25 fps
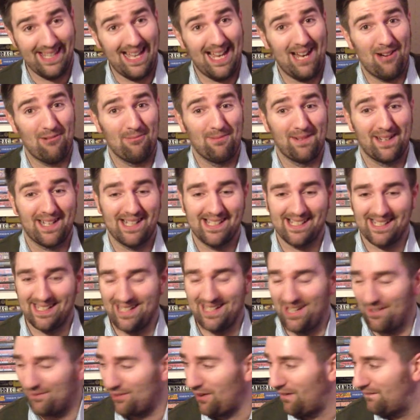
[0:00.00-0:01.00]
now, because
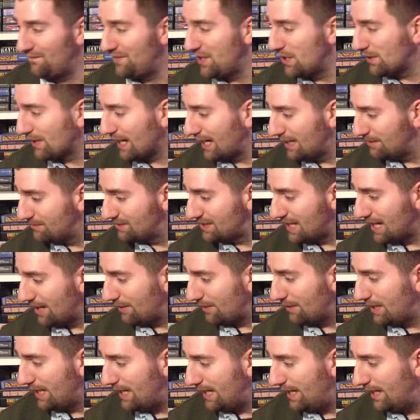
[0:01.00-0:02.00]
I've got a few games
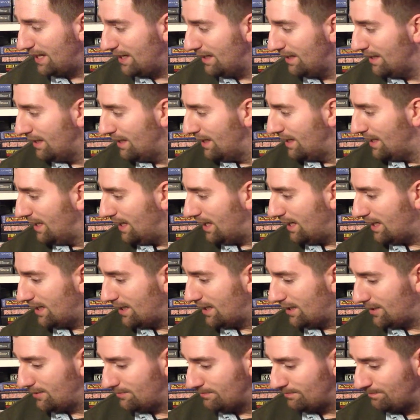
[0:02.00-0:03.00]
down here,
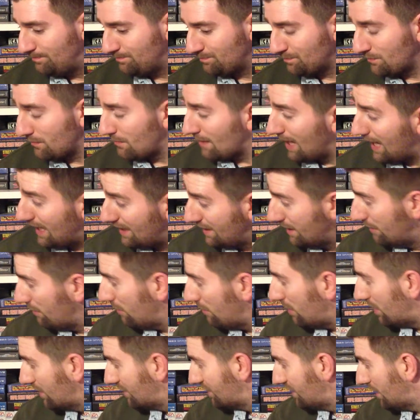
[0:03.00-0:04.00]
and there
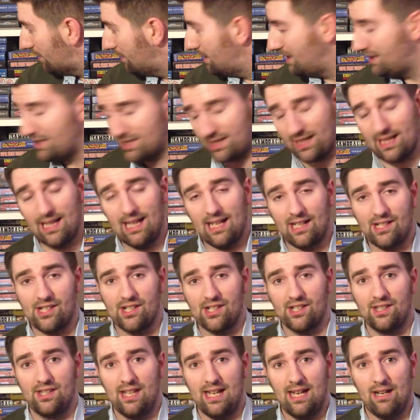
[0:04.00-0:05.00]
are some in this
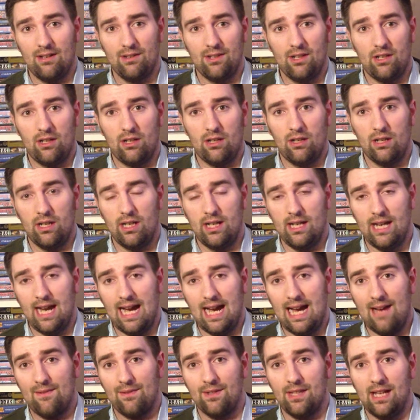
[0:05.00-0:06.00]
collection now that I
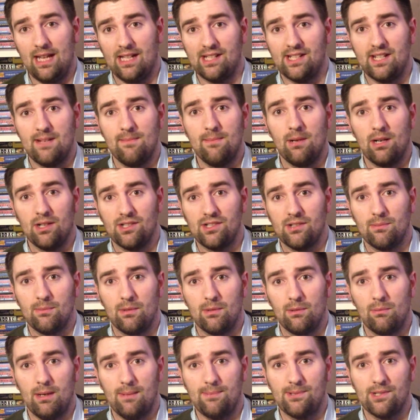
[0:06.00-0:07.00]
haven't actually marked on
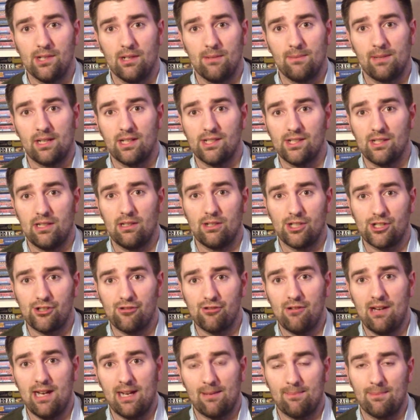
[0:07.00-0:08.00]
my website because I lost
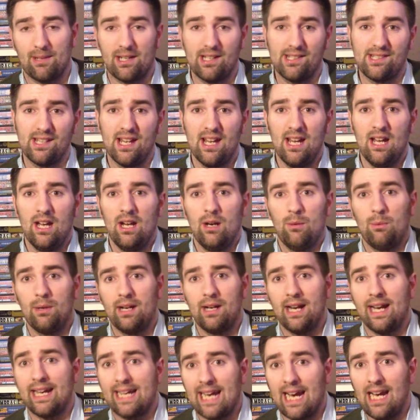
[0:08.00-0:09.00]
track, because
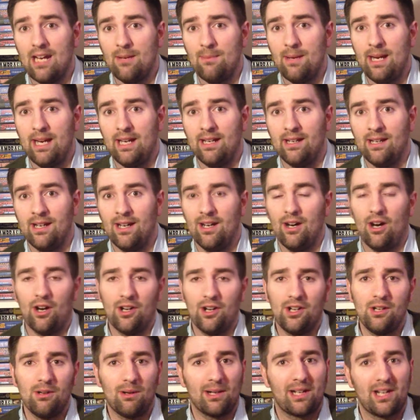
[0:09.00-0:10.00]
when they came in
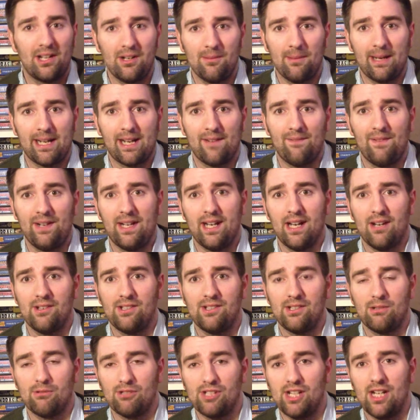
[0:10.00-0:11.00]
I knew I couldn't make a video
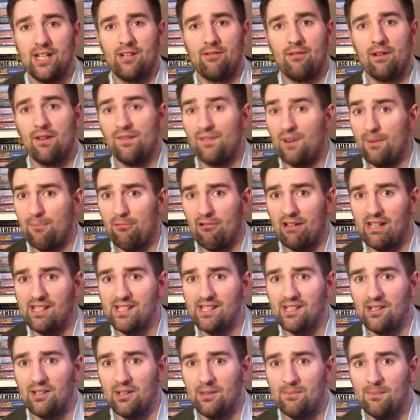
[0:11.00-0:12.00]
till January, February
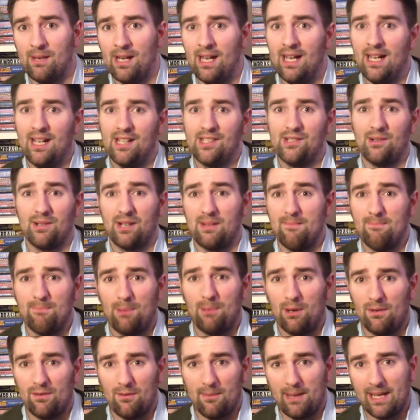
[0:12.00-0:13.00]
time, so I didn't
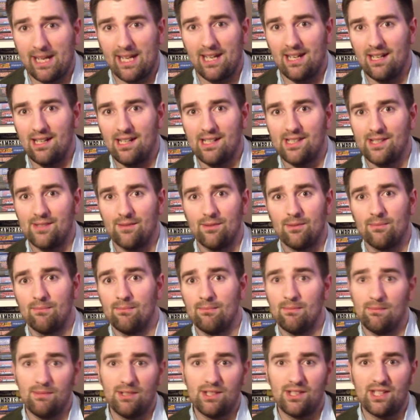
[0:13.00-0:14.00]
bother making a list of them,
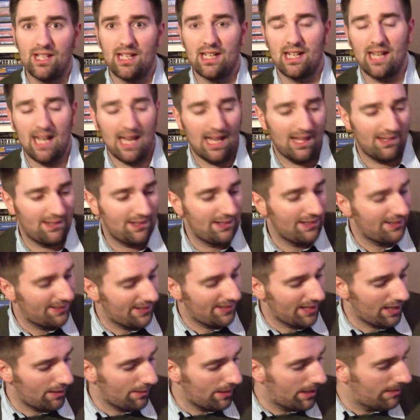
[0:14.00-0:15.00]
silly as.
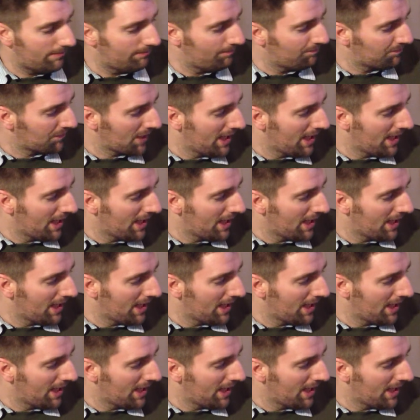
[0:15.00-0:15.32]
So